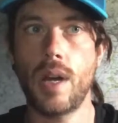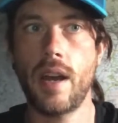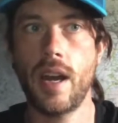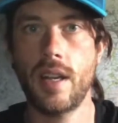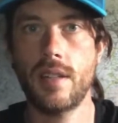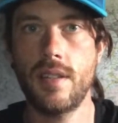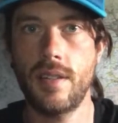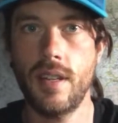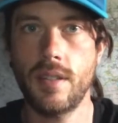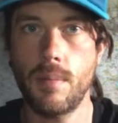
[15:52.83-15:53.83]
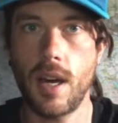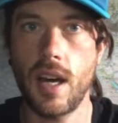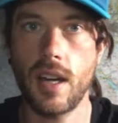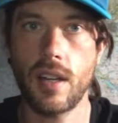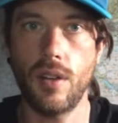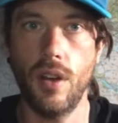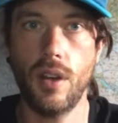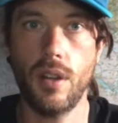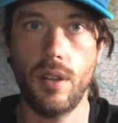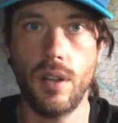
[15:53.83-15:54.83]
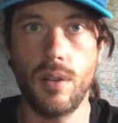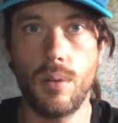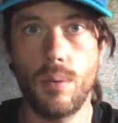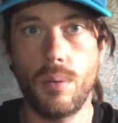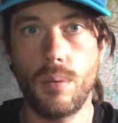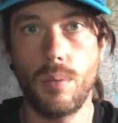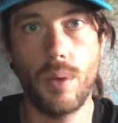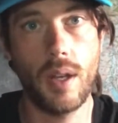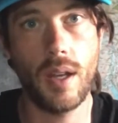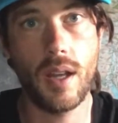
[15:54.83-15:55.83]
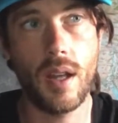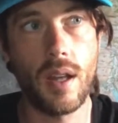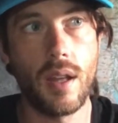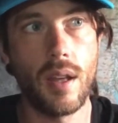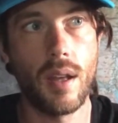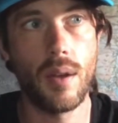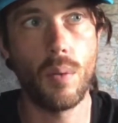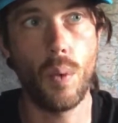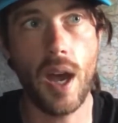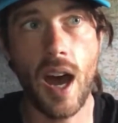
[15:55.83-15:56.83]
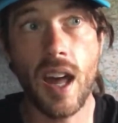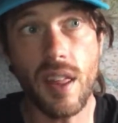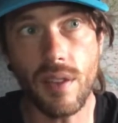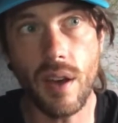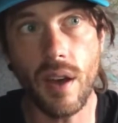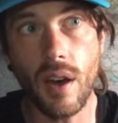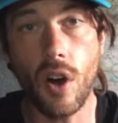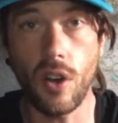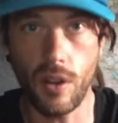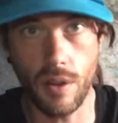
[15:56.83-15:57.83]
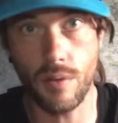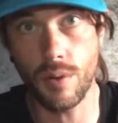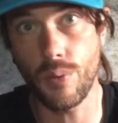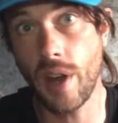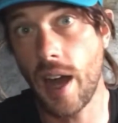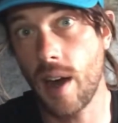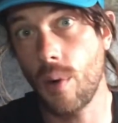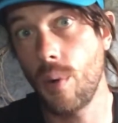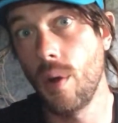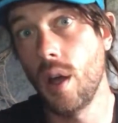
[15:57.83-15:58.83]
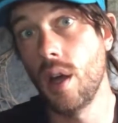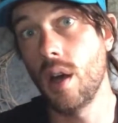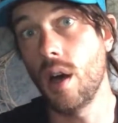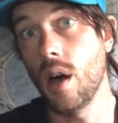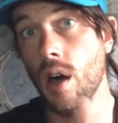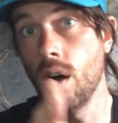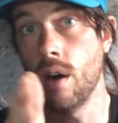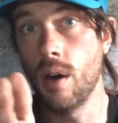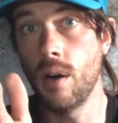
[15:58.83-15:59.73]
I had to say to Mark, look, you know, we either alter the route now or